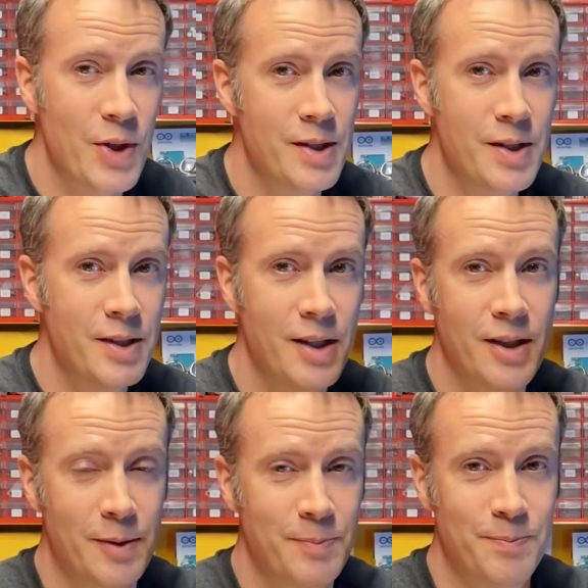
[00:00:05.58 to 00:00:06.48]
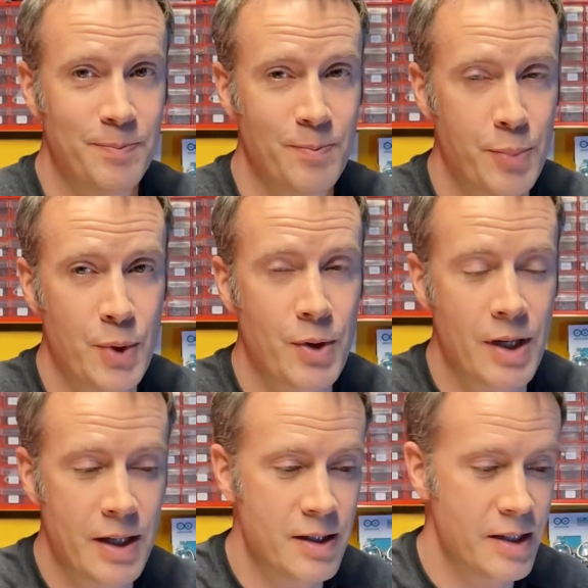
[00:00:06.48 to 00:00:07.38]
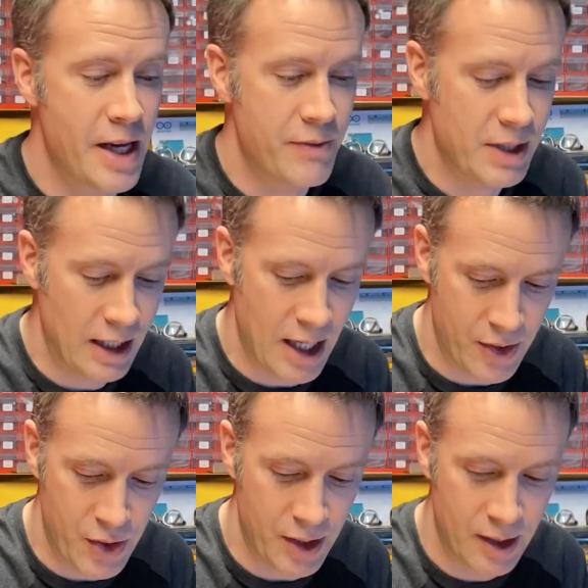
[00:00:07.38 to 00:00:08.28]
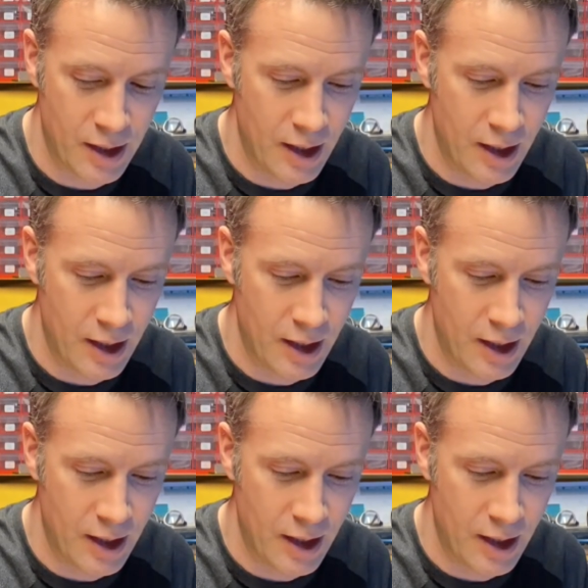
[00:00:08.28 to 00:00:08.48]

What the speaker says: this isn't a boring safety lecture.